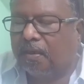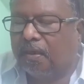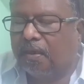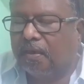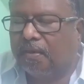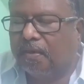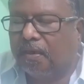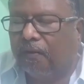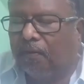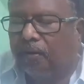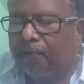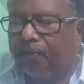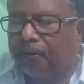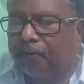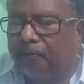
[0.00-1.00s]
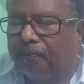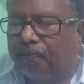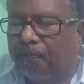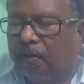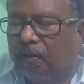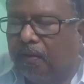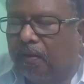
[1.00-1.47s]
It is developed
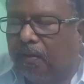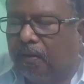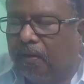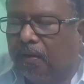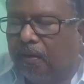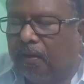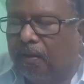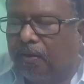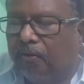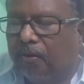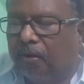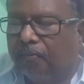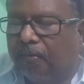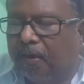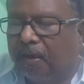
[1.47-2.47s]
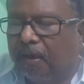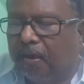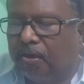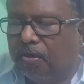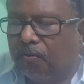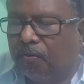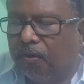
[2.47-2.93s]
during
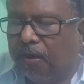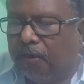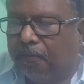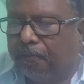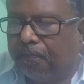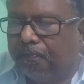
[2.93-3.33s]
pregnancy only.